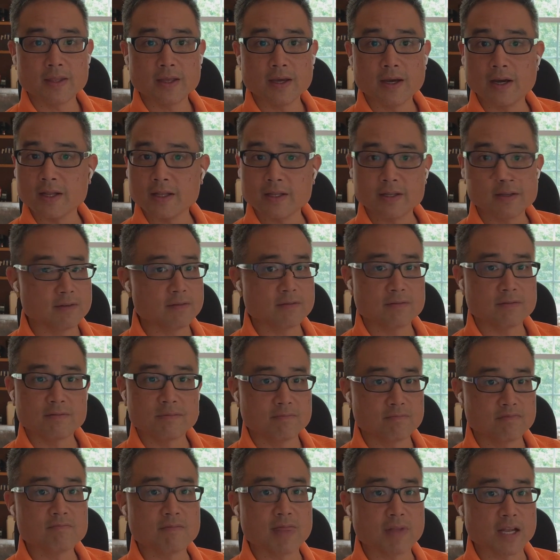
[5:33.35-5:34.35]
Uh,
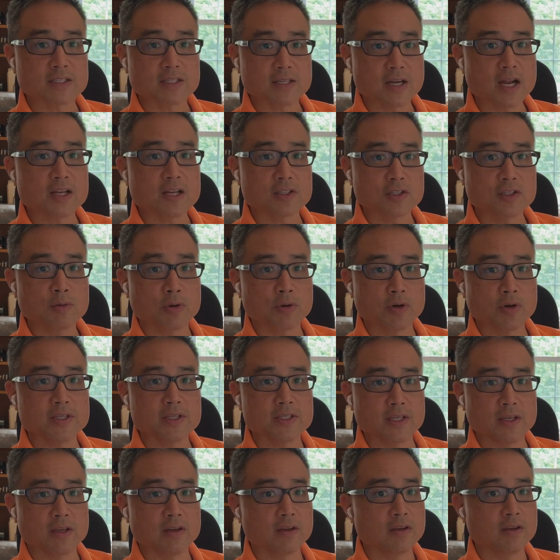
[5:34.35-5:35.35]
that's not super
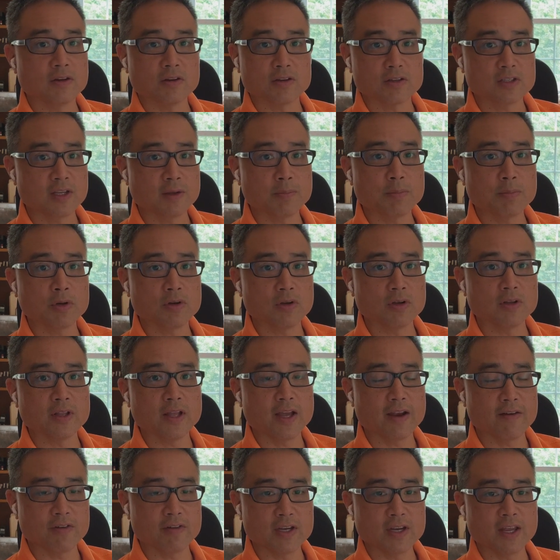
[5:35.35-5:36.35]
easy. Your
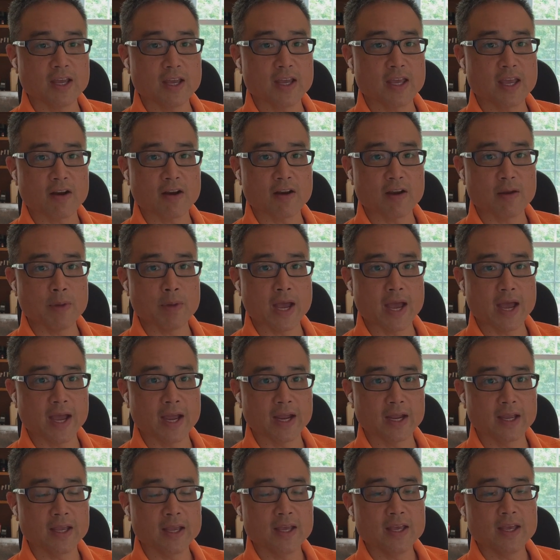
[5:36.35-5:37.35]
typical everyday carry
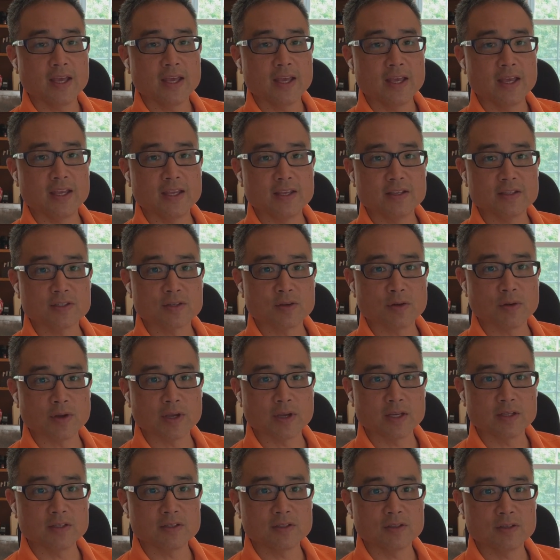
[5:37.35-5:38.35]
bag is
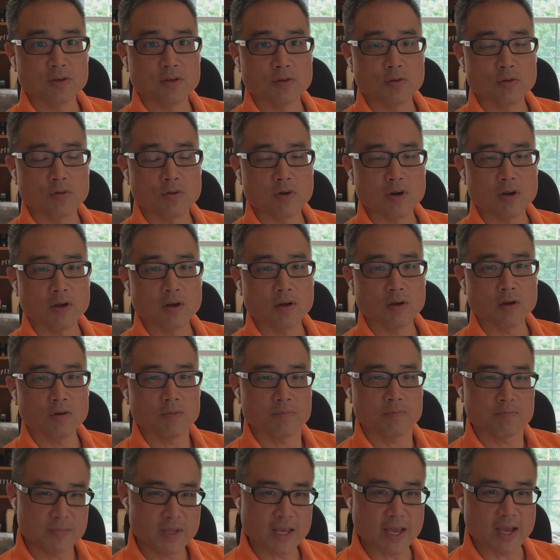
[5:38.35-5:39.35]
going to
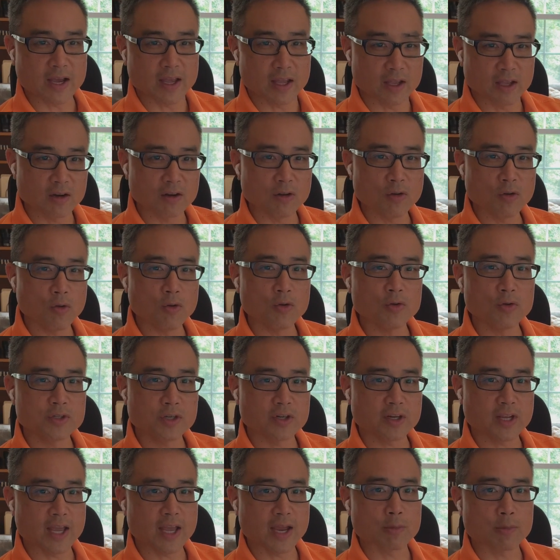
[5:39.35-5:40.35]
yeah, it'll hold
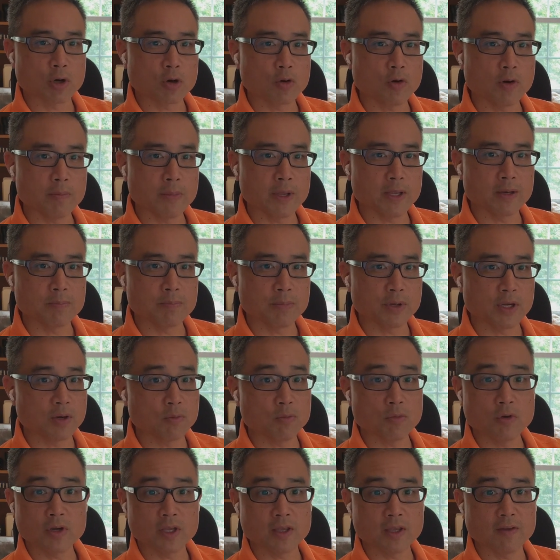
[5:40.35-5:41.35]
your camera equipment, but
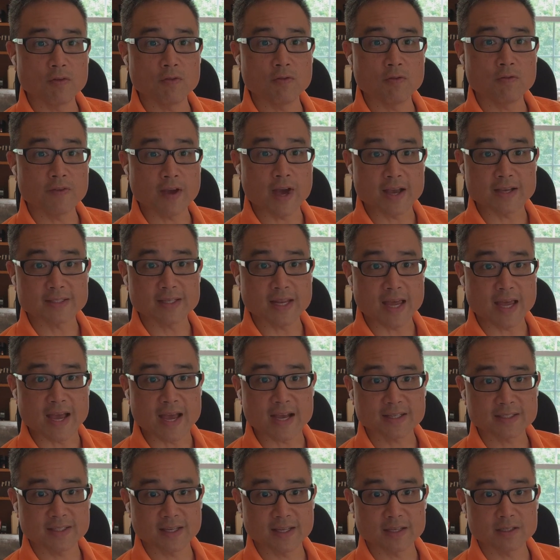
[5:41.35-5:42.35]
it won't give you fast
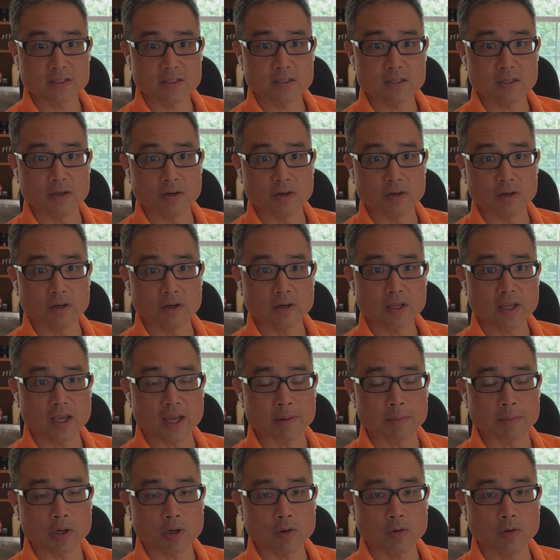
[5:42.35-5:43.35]
access to your
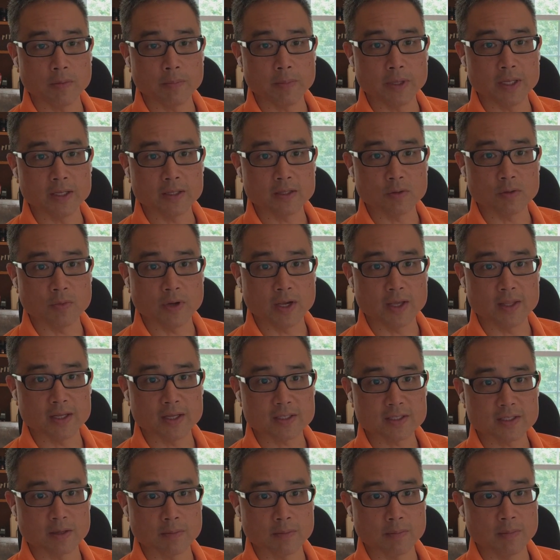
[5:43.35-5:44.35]
camera equipment the way
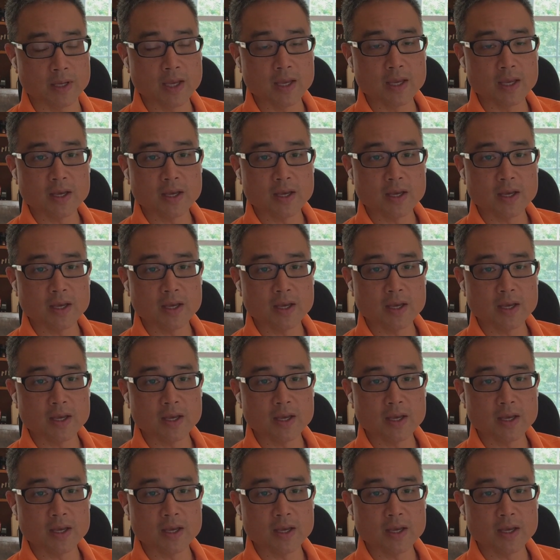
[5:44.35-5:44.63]
that some